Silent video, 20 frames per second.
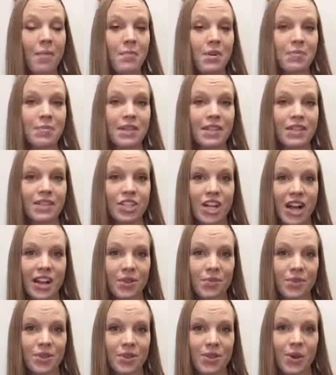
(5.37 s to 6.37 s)
I'm going to be
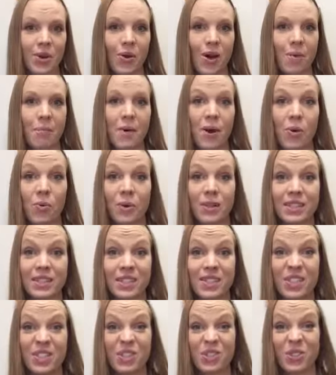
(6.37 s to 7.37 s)
chatting with you about what
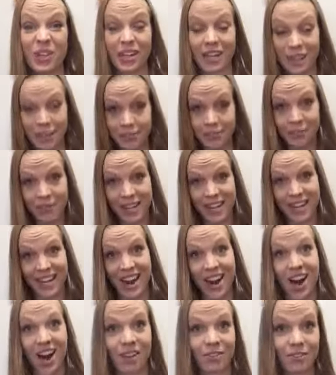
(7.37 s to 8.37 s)
to do if you
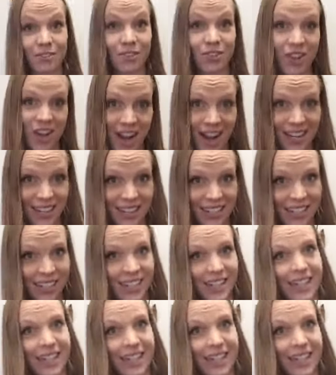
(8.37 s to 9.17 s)
get off track.